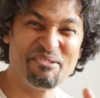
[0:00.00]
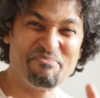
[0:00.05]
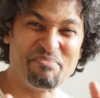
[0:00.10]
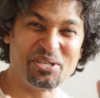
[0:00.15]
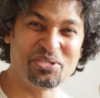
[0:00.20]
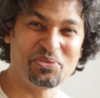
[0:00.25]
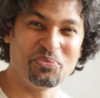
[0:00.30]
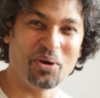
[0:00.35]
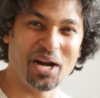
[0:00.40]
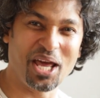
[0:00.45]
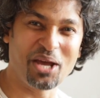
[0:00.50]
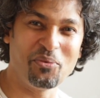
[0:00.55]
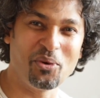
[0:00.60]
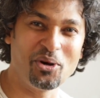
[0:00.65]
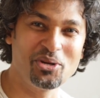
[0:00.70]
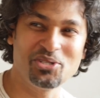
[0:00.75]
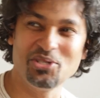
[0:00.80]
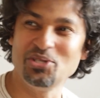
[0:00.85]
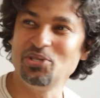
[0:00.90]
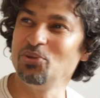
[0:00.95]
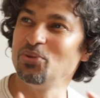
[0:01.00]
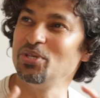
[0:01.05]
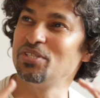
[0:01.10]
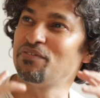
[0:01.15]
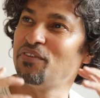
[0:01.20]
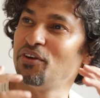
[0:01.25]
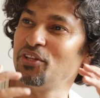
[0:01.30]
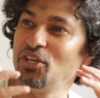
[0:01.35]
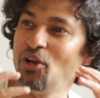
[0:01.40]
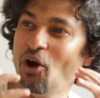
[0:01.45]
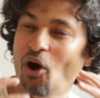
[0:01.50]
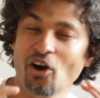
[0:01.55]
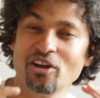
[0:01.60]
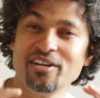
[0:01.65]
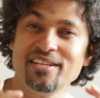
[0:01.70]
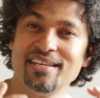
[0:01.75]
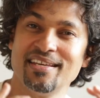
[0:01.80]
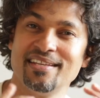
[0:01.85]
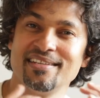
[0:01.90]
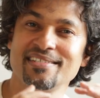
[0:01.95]
But what I want to do is, for the
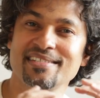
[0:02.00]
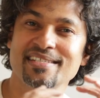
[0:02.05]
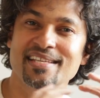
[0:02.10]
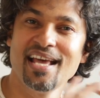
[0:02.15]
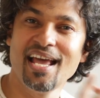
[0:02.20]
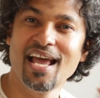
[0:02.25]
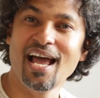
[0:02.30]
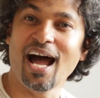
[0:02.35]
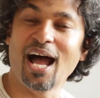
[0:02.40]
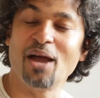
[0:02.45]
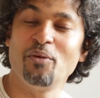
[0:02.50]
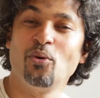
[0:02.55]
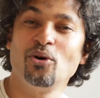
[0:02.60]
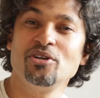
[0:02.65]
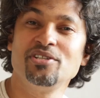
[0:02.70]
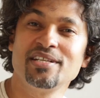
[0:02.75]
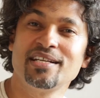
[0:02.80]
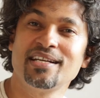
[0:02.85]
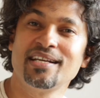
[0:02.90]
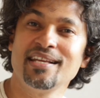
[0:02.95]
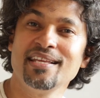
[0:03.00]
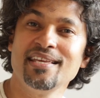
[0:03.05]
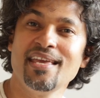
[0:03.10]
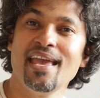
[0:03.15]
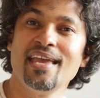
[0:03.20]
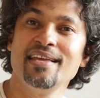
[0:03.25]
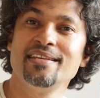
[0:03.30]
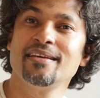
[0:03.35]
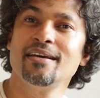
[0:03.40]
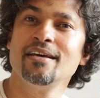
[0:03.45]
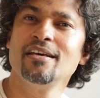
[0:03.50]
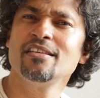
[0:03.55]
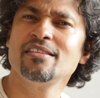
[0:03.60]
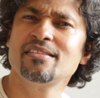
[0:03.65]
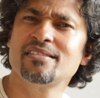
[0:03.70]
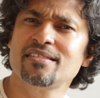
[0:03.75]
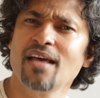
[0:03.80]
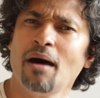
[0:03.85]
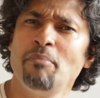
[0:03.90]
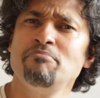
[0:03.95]
audience, I want to create
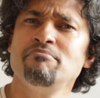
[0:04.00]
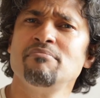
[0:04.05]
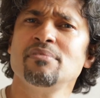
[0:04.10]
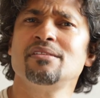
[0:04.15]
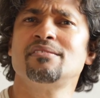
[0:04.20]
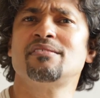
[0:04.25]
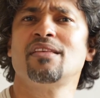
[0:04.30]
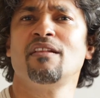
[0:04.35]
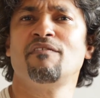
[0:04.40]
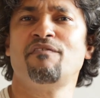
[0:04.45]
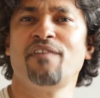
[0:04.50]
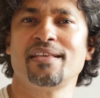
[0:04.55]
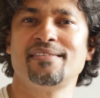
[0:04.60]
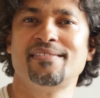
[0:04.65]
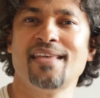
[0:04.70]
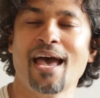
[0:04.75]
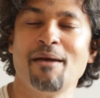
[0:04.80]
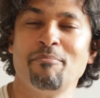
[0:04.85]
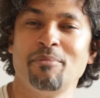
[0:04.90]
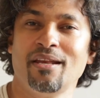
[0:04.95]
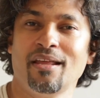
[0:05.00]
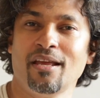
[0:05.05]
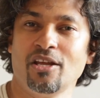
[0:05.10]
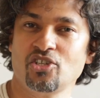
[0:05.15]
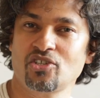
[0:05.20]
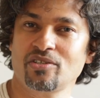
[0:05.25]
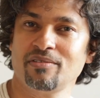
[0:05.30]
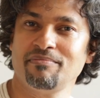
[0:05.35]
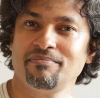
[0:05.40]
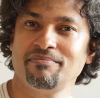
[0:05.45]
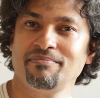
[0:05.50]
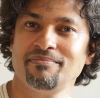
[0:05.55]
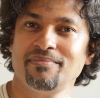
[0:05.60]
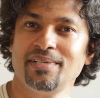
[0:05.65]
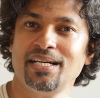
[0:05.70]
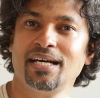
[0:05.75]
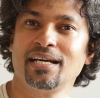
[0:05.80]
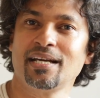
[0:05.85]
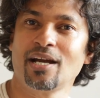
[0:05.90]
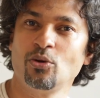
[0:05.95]
some self-examination
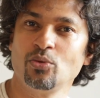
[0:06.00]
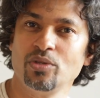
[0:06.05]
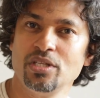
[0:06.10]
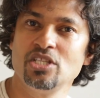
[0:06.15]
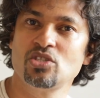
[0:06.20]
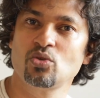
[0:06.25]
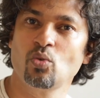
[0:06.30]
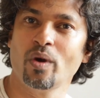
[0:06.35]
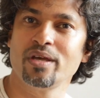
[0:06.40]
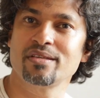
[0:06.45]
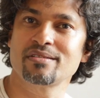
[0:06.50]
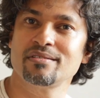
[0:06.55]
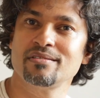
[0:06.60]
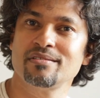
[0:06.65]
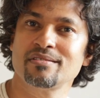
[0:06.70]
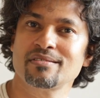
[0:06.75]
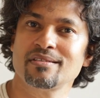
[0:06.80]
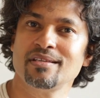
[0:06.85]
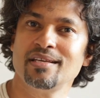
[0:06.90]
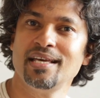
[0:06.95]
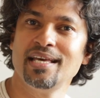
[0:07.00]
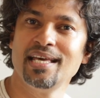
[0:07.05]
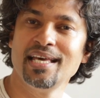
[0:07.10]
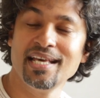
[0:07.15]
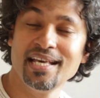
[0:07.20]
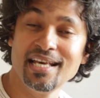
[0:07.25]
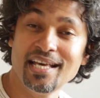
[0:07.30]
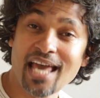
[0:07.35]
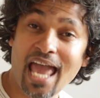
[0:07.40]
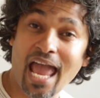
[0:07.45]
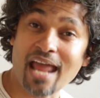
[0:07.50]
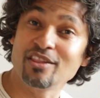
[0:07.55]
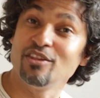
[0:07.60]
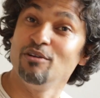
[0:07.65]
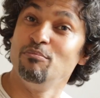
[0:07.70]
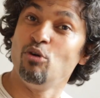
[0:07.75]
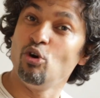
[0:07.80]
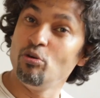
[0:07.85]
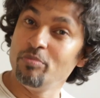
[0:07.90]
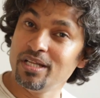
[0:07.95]
around these questions. And
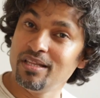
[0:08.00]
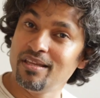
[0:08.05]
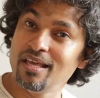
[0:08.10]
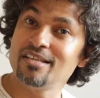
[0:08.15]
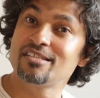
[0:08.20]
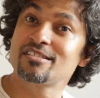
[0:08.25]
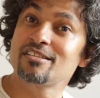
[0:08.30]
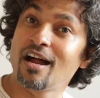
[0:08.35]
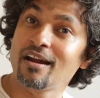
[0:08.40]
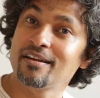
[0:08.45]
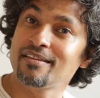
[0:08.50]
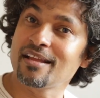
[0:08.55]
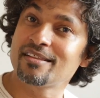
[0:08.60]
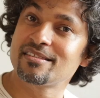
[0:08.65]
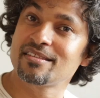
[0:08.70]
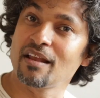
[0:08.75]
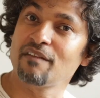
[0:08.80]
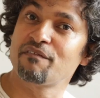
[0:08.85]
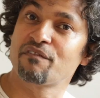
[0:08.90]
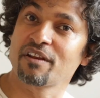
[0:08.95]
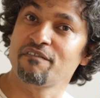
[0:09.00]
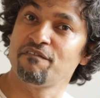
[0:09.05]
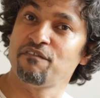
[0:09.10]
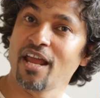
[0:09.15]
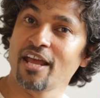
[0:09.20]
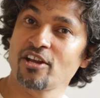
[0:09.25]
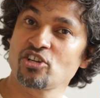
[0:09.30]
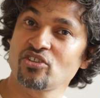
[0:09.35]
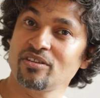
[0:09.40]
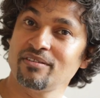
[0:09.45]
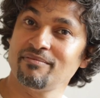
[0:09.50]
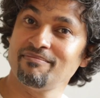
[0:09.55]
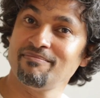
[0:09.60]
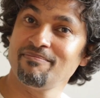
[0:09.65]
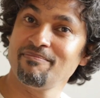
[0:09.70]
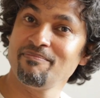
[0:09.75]
the moment they start that self-reflection,